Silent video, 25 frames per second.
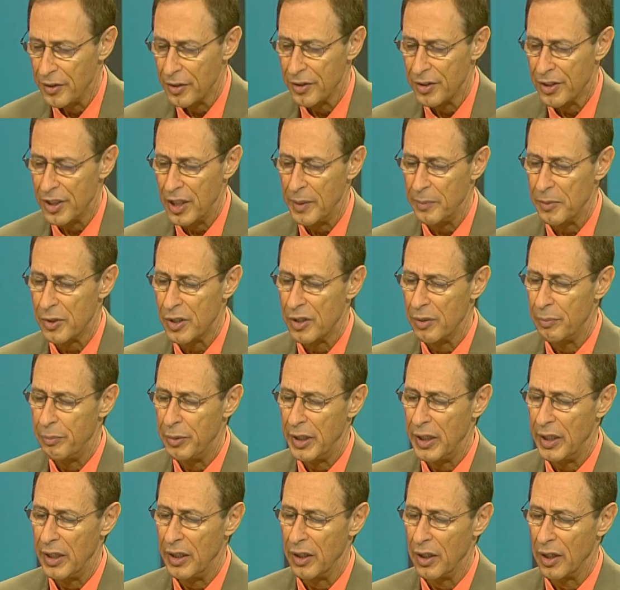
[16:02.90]
there seems to
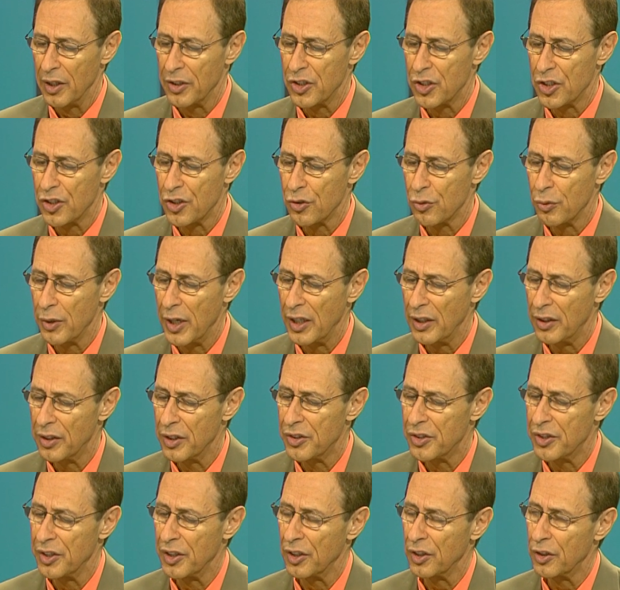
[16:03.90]
be a strength
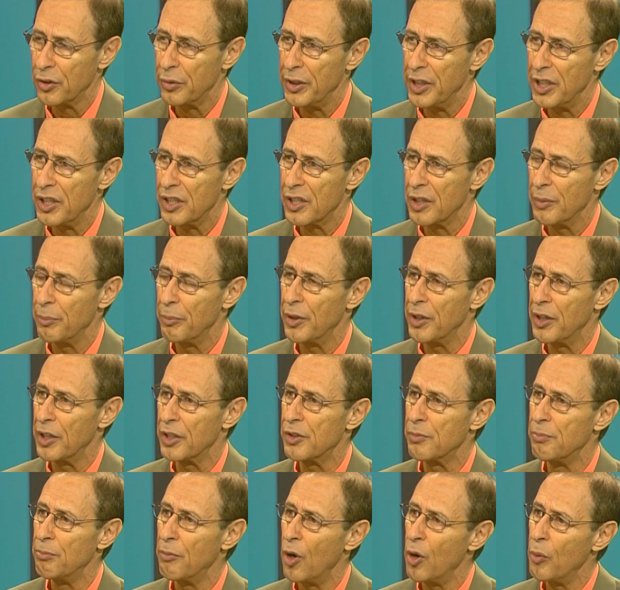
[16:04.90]
that's increased, but
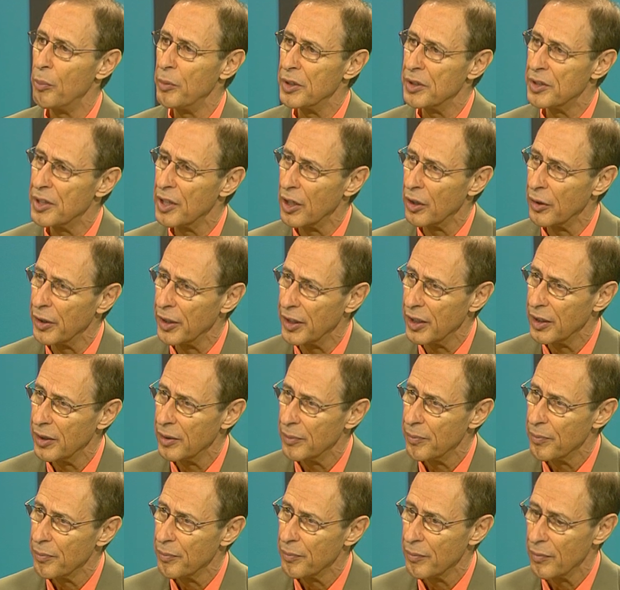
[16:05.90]
it's momentary.
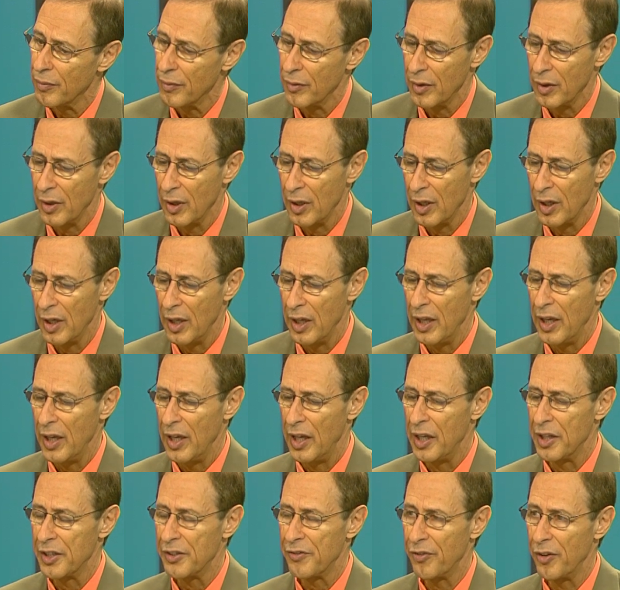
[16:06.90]

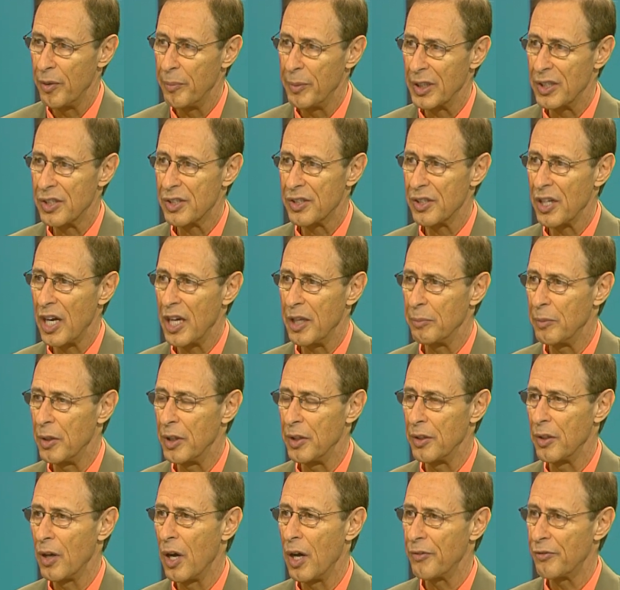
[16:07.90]
And it's from
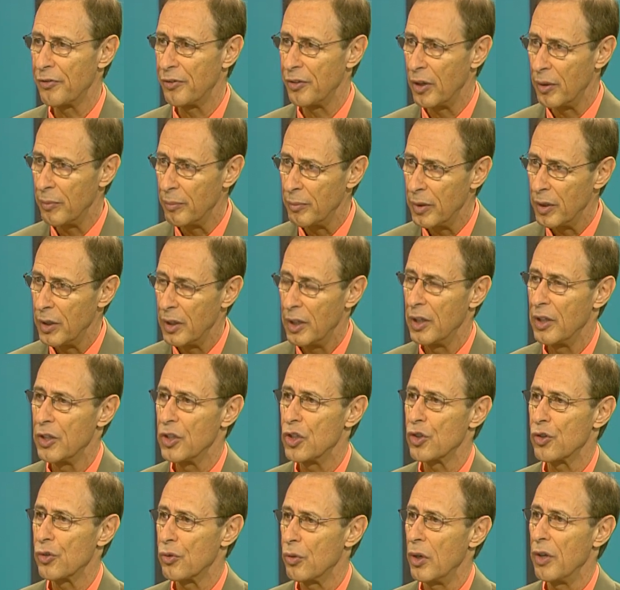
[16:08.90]
excitement, not from
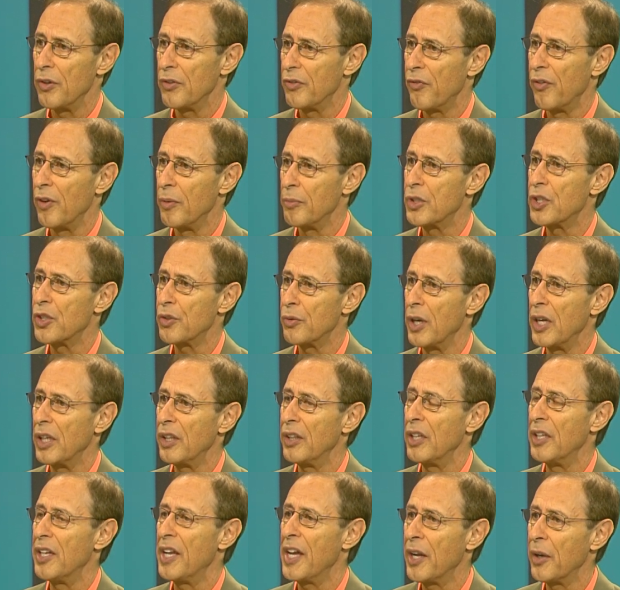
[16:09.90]

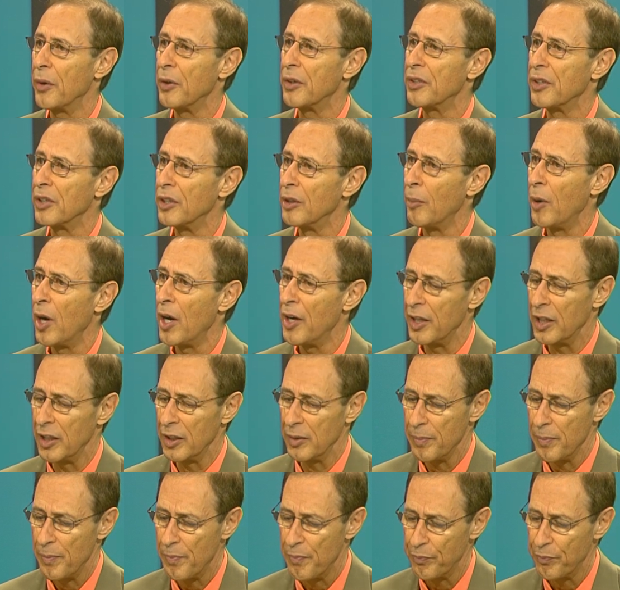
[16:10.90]
strength inherent in the body.